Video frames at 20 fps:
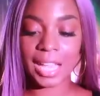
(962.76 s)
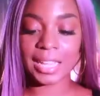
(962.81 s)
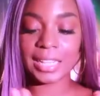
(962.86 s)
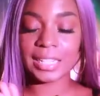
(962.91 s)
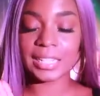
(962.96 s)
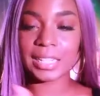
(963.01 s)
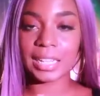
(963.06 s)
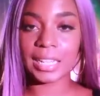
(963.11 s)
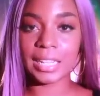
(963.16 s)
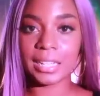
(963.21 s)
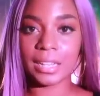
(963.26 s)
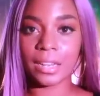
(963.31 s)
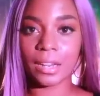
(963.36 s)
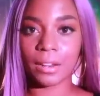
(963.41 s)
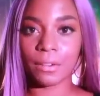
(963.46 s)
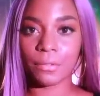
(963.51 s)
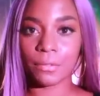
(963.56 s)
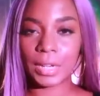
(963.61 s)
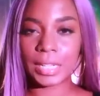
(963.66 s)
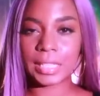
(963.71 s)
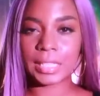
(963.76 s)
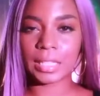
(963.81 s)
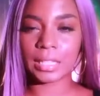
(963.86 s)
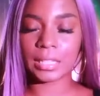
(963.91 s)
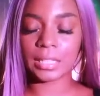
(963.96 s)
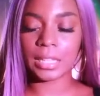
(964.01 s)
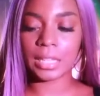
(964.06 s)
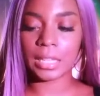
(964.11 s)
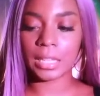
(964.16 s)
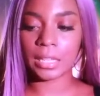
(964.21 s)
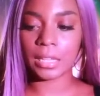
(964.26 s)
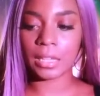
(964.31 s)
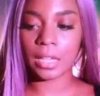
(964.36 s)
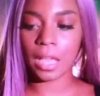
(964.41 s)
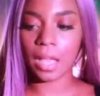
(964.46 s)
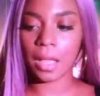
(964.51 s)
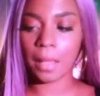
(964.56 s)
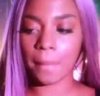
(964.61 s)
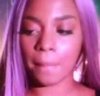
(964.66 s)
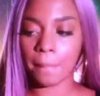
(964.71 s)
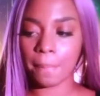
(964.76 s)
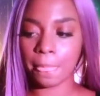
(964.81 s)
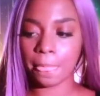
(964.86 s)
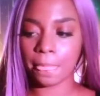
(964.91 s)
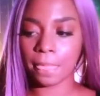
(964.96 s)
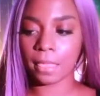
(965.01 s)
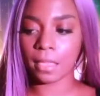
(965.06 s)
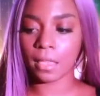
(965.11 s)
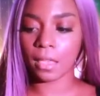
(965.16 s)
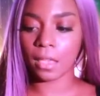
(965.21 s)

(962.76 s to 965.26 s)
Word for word: I did recently um,